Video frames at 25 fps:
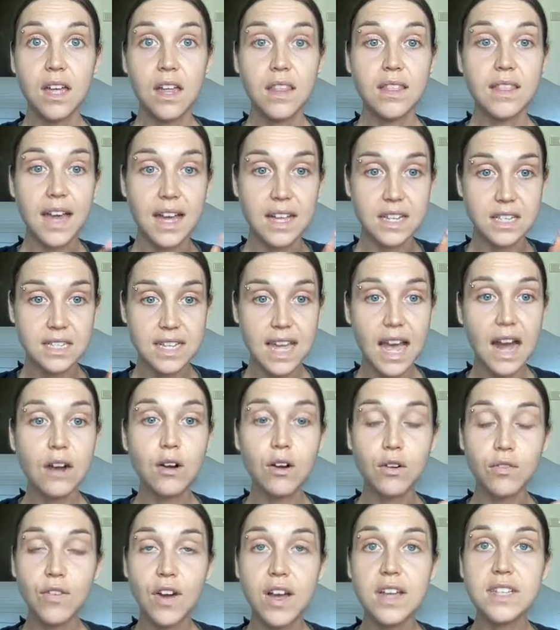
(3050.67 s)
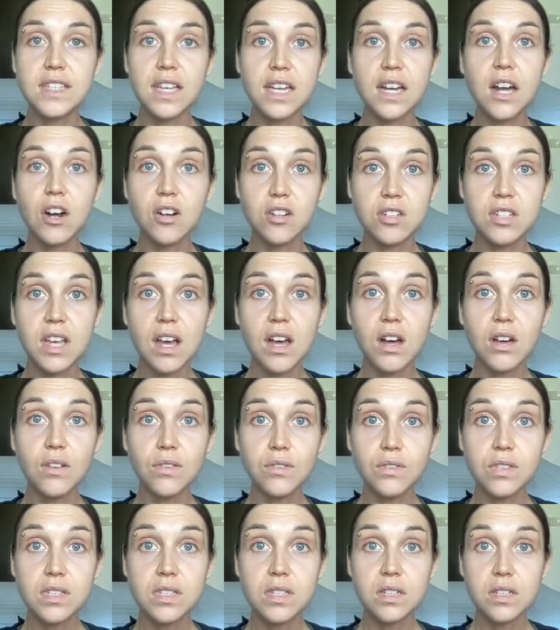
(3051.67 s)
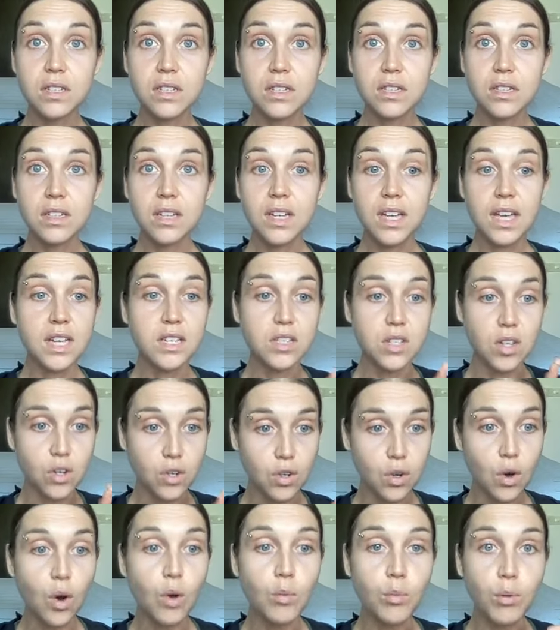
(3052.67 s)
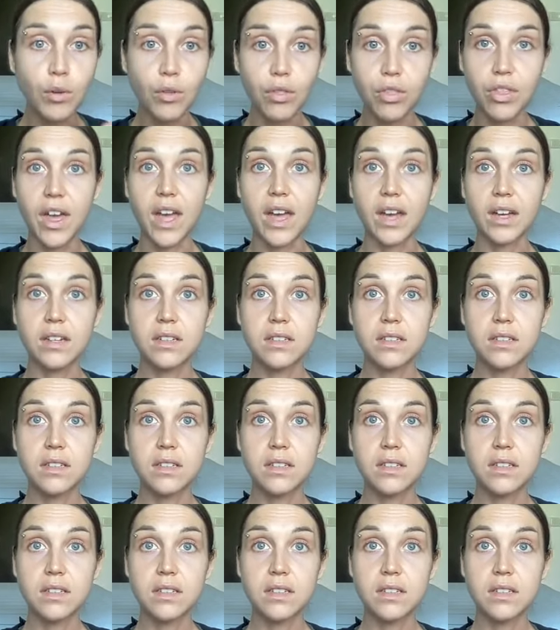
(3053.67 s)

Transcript: that sacrificing ourselves is a noble thing.